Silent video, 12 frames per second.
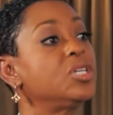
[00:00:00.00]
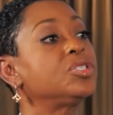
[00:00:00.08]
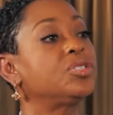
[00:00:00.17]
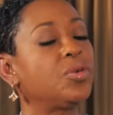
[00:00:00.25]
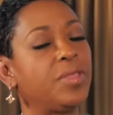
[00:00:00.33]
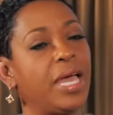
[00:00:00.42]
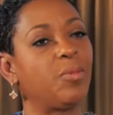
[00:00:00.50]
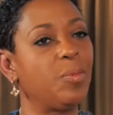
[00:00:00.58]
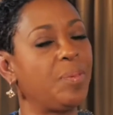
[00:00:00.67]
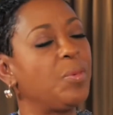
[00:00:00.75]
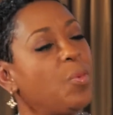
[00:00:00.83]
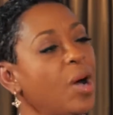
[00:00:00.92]
So that
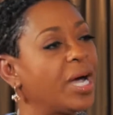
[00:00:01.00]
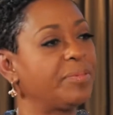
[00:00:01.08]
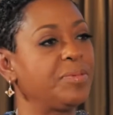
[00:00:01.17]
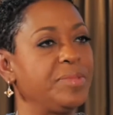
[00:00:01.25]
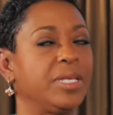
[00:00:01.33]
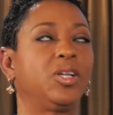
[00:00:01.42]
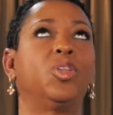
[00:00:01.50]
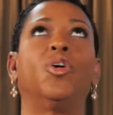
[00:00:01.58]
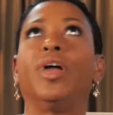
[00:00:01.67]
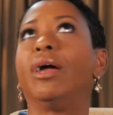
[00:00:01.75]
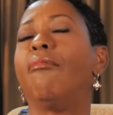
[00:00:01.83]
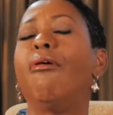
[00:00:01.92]
when people walk up to me and say,
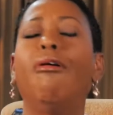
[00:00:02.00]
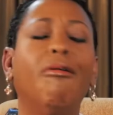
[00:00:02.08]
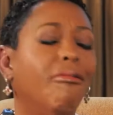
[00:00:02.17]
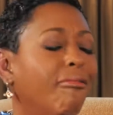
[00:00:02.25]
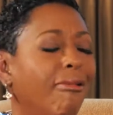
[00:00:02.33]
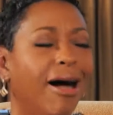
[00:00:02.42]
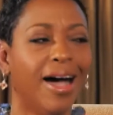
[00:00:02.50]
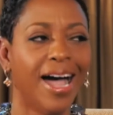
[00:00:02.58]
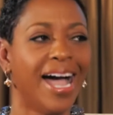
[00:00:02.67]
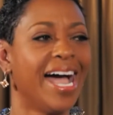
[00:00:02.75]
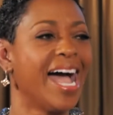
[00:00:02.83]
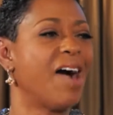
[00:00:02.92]
Gloria,
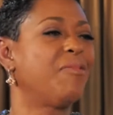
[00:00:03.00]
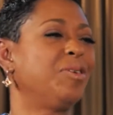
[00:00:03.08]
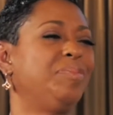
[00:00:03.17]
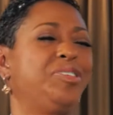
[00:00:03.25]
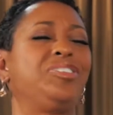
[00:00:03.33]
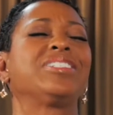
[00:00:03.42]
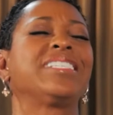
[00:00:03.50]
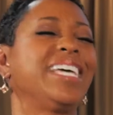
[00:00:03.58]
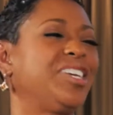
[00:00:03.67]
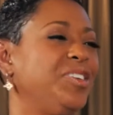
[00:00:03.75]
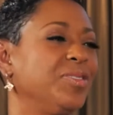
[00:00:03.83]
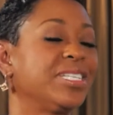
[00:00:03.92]
I want to be just
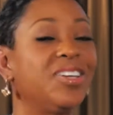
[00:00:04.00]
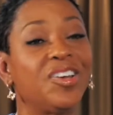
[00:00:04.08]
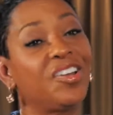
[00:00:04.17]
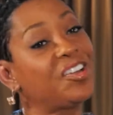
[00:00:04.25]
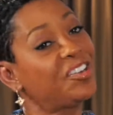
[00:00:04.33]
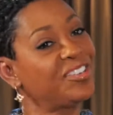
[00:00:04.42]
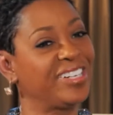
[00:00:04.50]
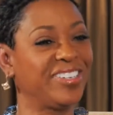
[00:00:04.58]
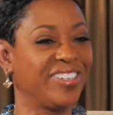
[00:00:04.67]
like you. I said, no.